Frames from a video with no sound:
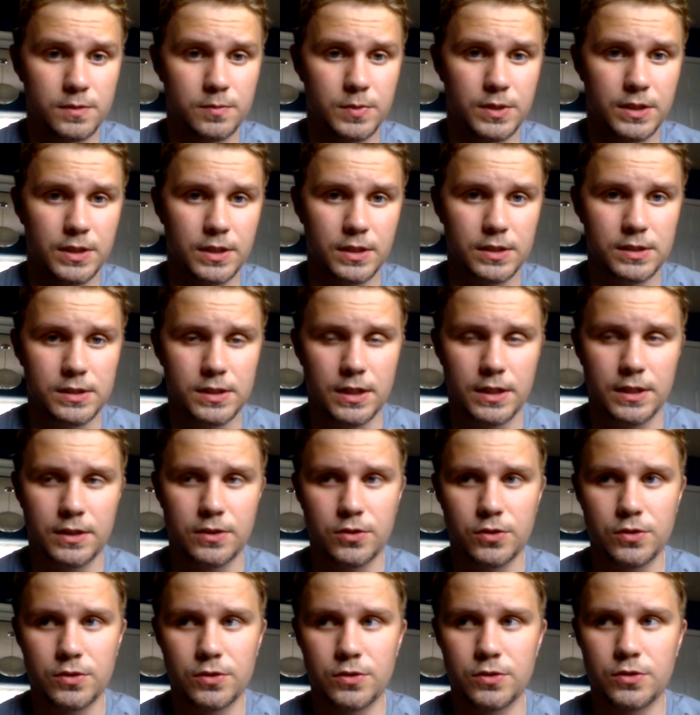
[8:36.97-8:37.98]
because I
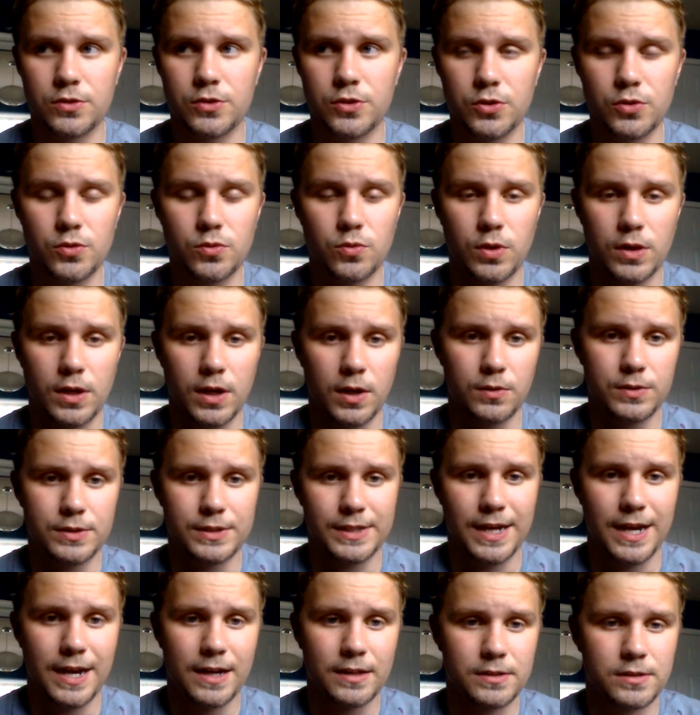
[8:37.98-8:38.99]
couldn't do what I was
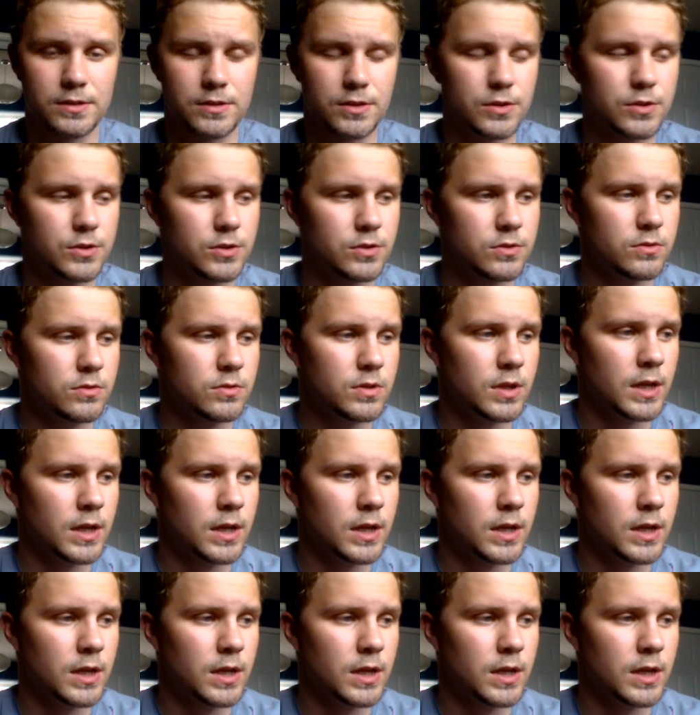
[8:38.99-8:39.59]
asked to do,